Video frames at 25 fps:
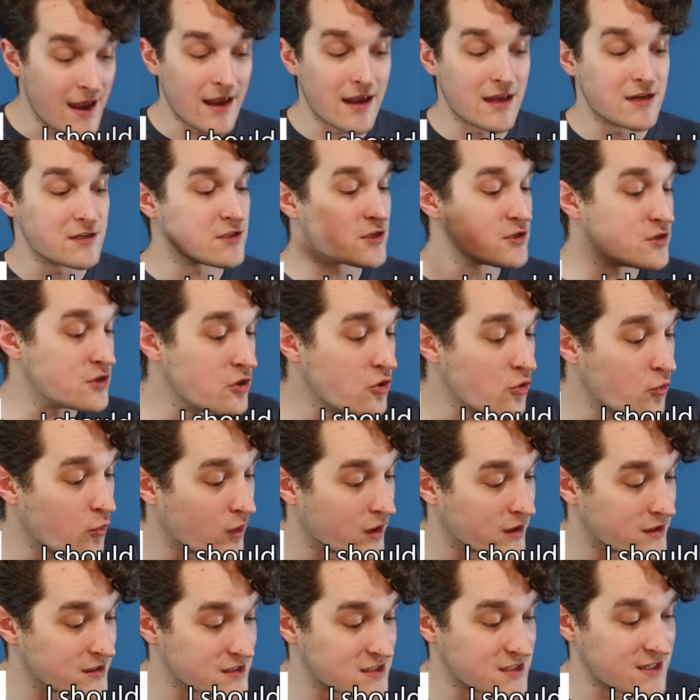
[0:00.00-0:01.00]
into new
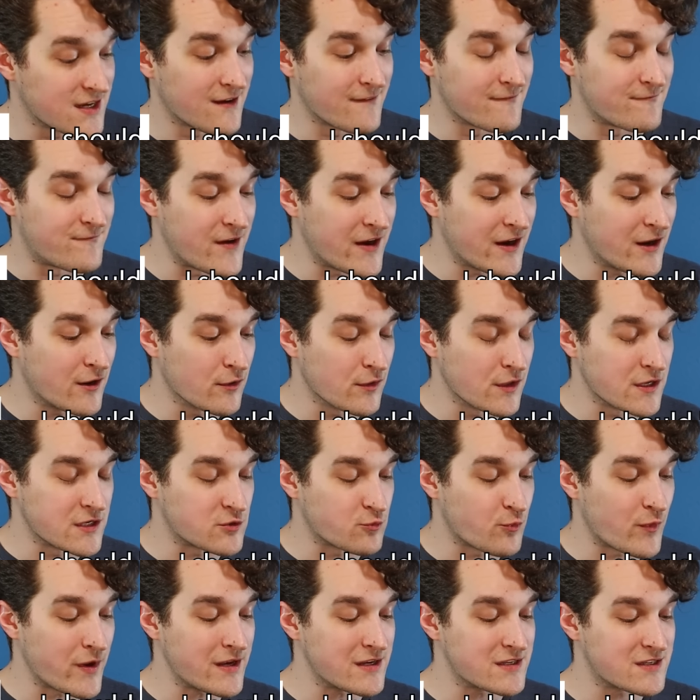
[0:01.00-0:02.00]
ones,
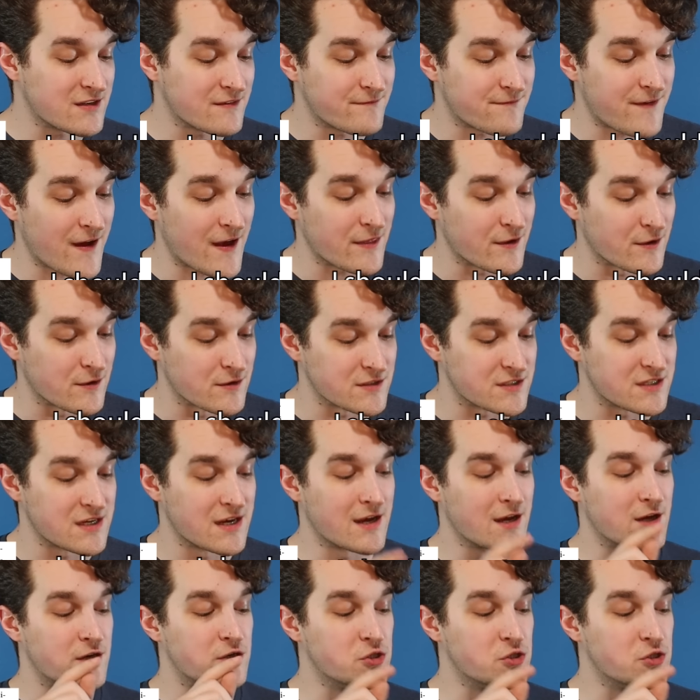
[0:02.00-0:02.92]
fingerless wings and feathers,